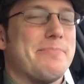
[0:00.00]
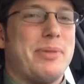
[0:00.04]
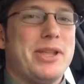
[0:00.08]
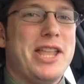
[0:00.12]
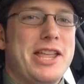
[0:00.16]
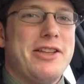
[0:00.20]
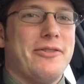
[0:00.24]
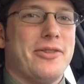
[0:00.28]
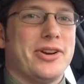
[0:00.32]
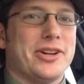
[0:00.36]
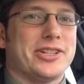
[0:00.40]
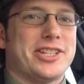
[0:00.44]

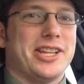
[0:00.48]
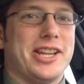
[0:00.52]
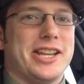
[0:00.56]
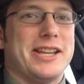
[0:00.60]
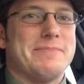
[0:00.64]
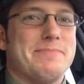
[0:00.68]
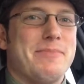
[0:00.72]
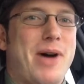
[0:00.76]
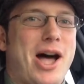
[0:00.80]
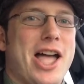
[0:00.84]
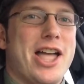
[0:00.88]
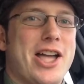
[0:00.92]

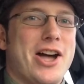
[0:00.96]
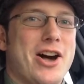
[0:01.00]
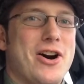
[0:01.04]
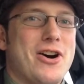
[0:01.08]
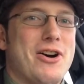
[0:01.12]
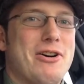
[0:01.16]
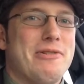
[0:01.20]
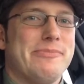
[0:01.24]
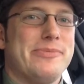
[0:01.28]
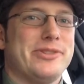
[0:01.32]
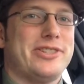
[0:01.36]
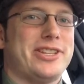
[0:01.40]
Beaverton, my
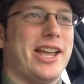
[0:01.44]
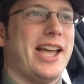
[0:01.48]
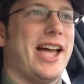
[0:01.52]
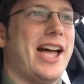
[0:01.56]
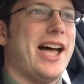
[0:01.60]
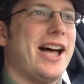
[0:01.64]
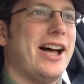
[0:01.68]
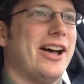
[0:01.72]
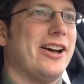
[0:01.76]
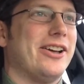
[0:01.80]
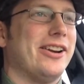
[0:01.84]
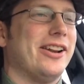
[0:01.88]

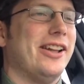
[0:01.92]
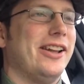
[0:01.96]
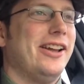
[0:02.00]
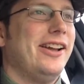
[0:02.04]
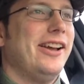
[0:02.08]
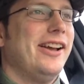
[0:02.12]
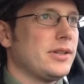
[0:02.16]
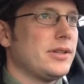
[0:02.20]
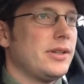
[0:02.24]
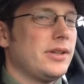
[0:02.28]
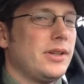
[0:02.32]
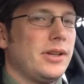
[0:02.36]

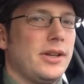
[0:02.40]
hometown.